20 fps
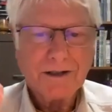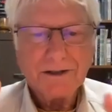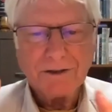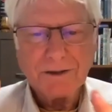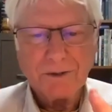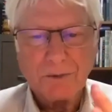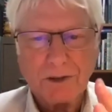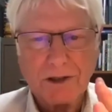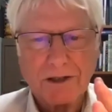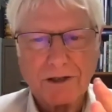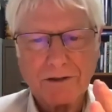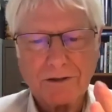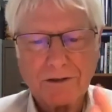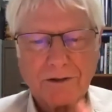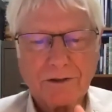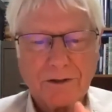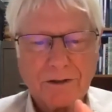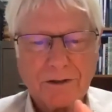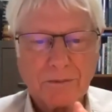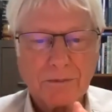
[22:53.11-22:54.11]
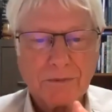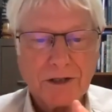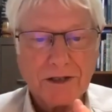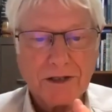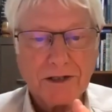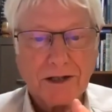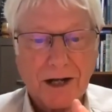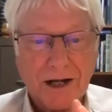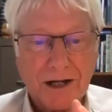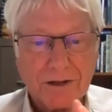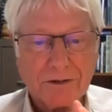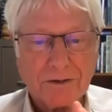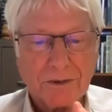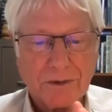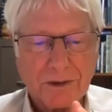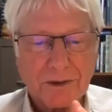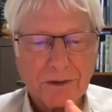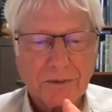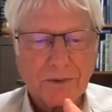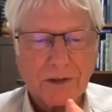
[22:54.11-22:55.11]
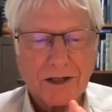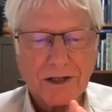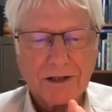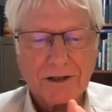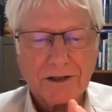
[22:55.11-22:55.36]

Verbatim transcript: you want a clear intermediate, I do anyway,